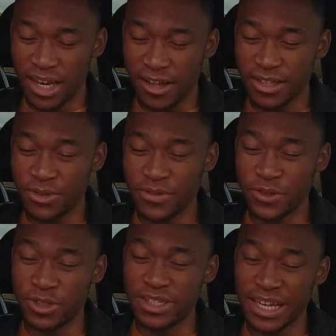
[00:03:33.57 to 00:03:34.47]
Now, the
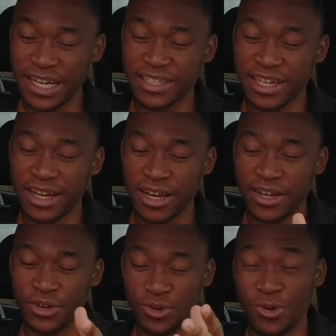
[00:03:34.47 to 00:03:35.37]
reverse selector
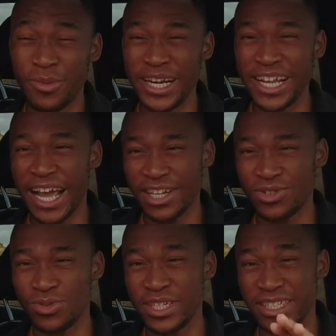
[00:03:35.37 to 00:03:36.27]
normally
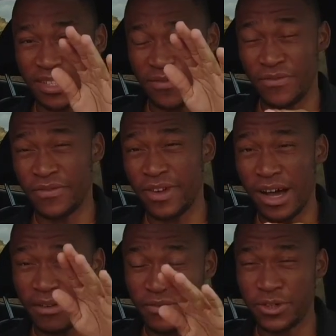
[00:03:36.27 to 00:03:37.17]
actuates
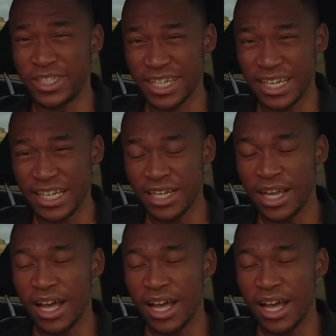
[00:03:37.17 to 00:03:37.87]
vertically,